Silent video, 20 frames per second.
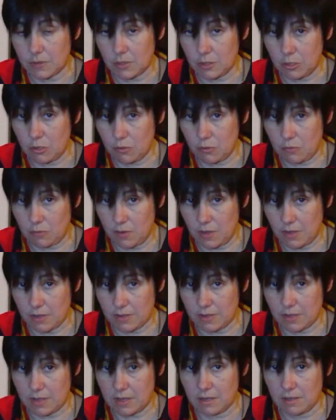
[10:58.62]
Your
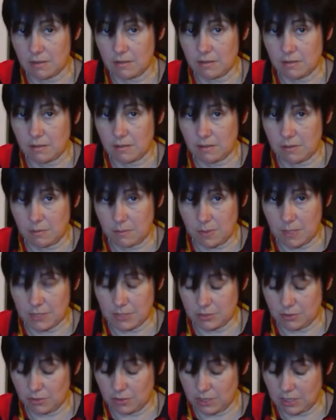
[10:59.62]
father
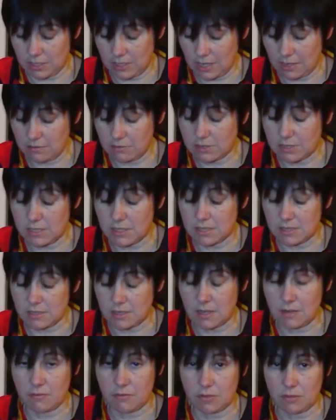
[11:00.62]
passed on inherited
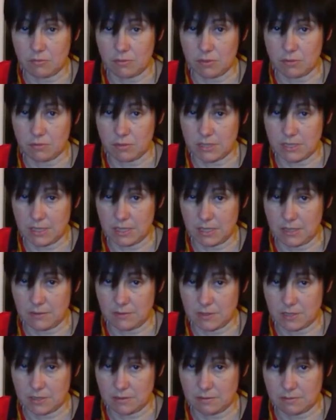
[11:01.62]
effort
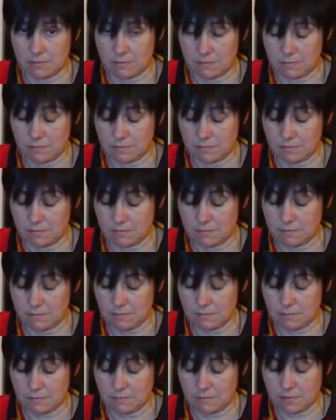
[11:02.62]
unreceived
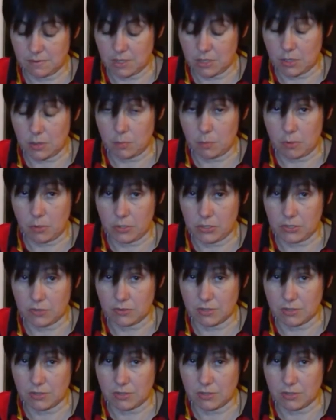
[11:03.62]
at the point of